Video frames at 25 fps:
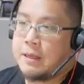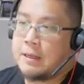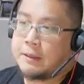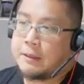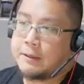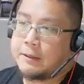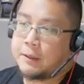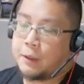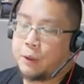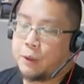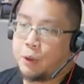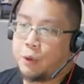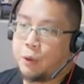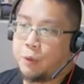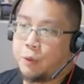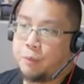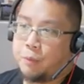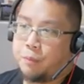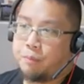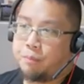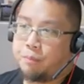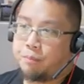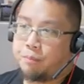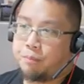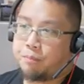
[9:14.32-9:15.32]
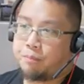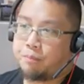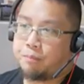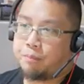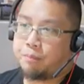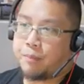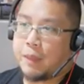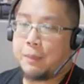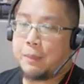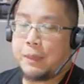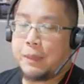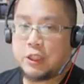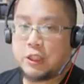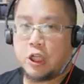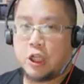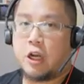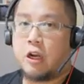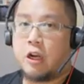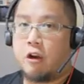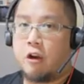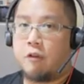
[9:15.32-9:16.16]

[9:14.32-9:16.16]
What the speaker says: So a big chunk